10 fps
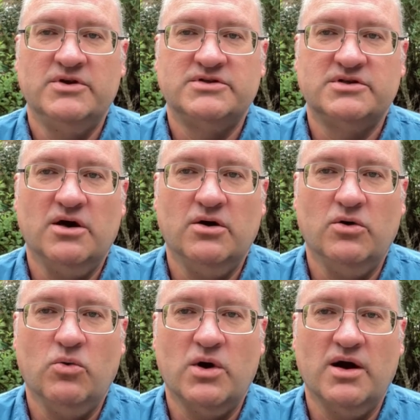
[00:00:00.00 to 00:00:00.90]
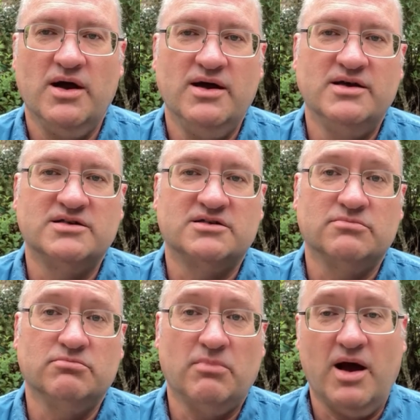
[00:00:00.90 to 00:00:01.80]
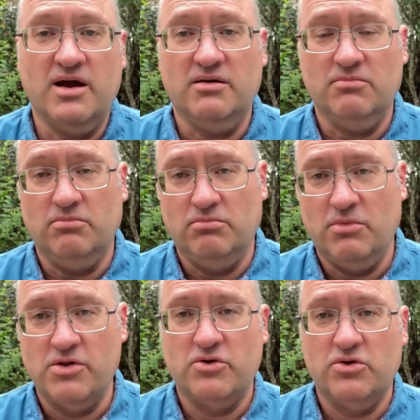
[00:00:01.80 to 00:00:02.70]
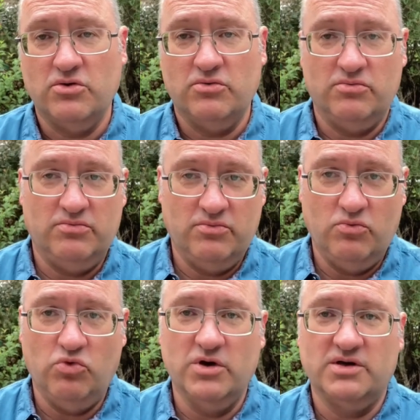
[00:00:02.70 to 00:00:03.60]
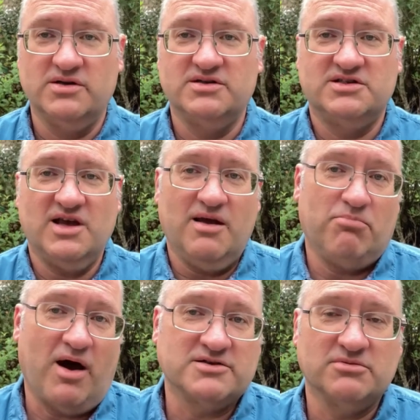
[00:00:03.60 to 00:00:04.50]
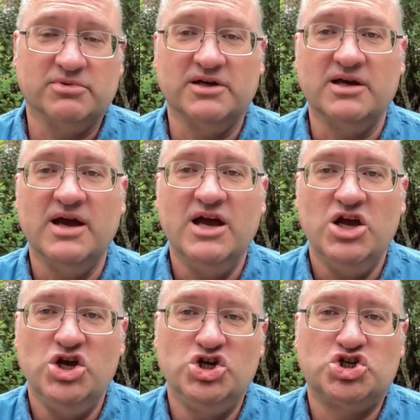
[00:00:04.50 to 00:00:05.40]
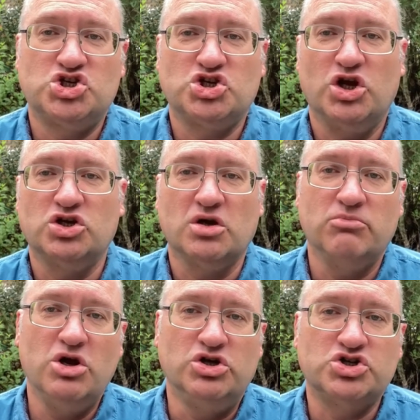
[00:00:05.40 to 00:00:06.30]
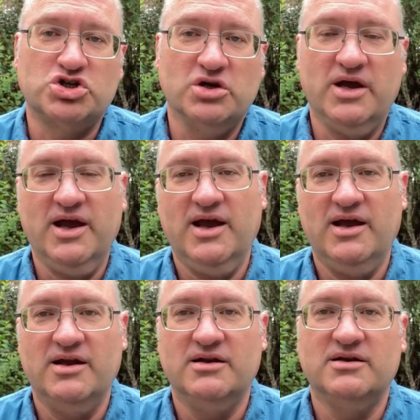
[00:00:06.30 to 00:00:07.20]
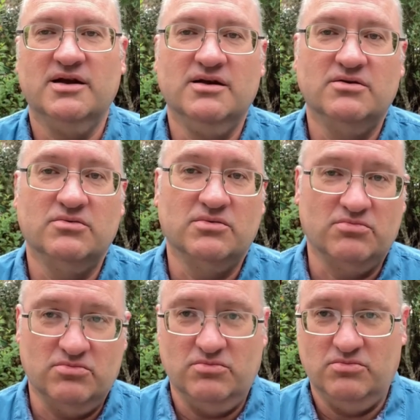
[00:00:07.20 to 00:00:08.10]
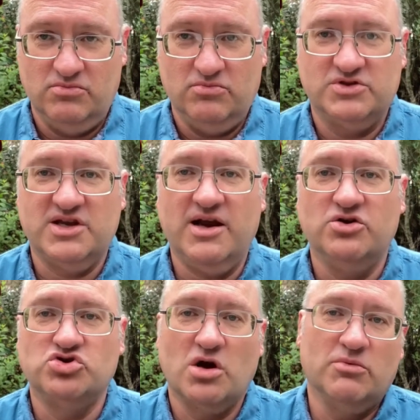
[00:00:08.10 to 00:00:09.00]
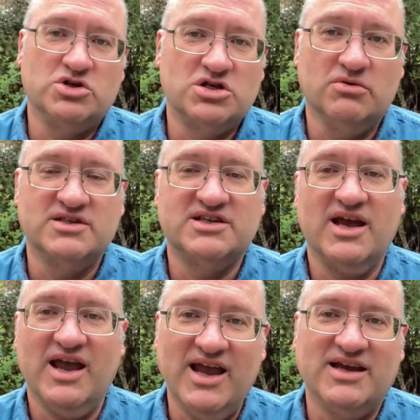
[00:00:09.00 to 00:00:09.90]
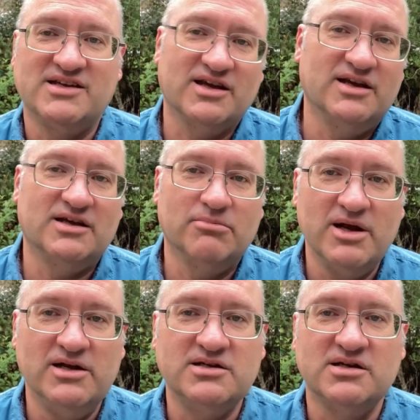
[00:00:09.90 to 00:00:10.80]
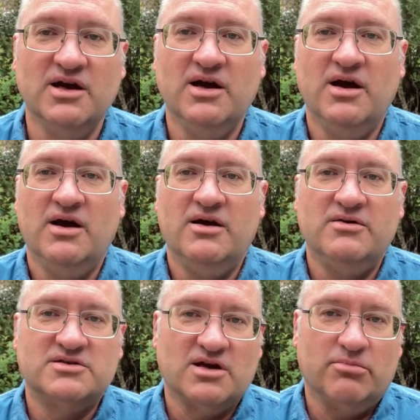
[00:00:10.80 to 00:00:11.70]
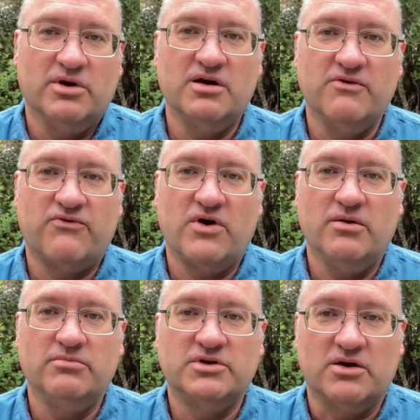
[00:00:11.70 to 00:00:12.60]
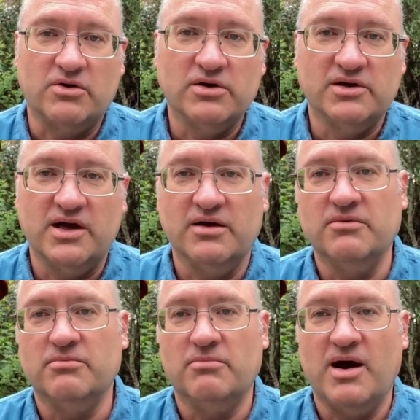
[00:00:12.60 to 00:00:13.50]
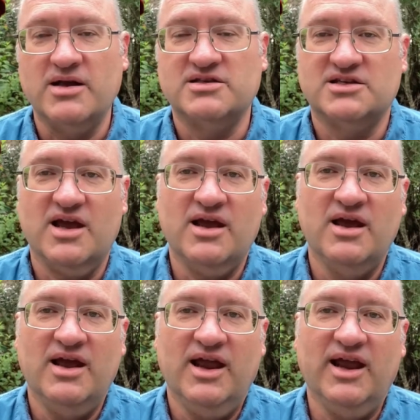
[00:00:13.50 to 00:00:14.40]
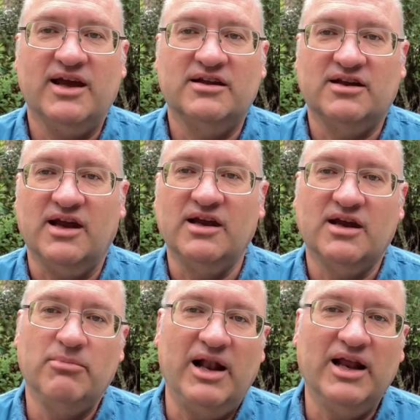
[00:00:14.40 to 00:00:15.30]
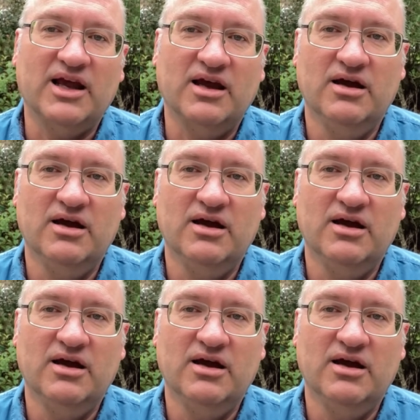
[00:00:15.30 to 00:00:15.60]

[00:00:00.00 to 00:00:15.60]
So whereas my mother would say possibly Ich trinke Milch, and in standard German she would say Ich trinke Milch, somebody from Tyrolia might say Ich trinke Milch.